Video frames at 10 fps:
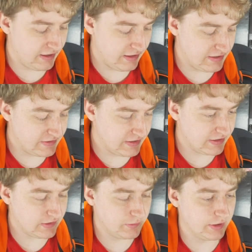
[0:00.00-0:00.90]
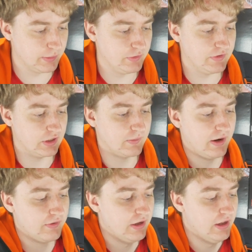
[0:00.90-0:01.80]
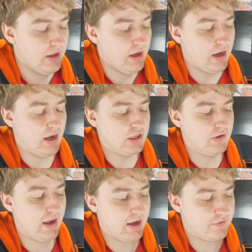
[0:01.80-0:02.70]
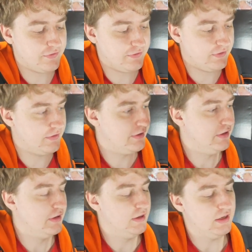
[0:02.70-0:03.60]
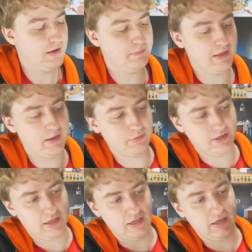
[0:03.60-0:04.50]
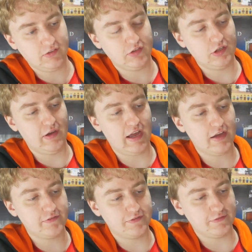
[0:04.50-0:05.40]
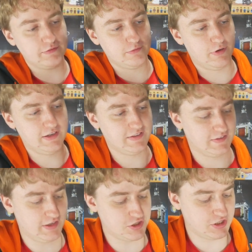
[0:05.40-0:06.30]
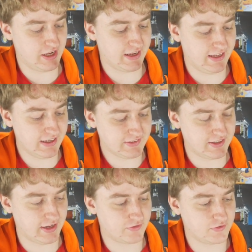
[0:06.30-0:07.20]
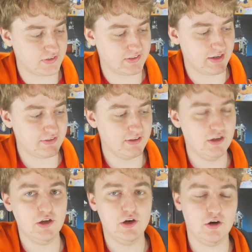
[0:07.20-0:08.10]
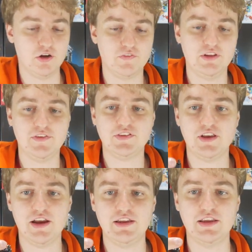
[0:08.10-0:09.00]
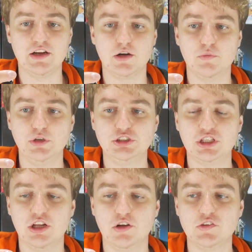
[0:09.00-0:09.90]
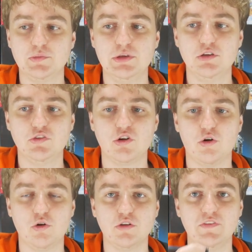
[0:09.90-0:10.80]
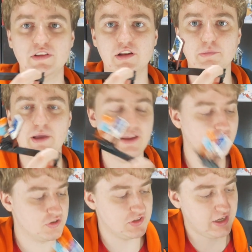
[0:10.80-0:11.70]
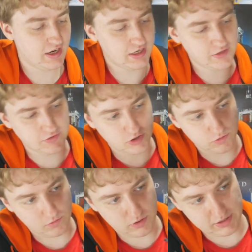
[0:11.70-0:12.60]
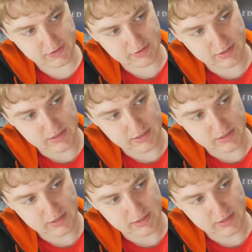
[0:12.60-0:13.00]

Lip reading: easiest when you're moving it around. You have it being able to hang. So you have what is essentially a kickstand for the set on the left side here, which can also be used to hold the little painter stand if you don't want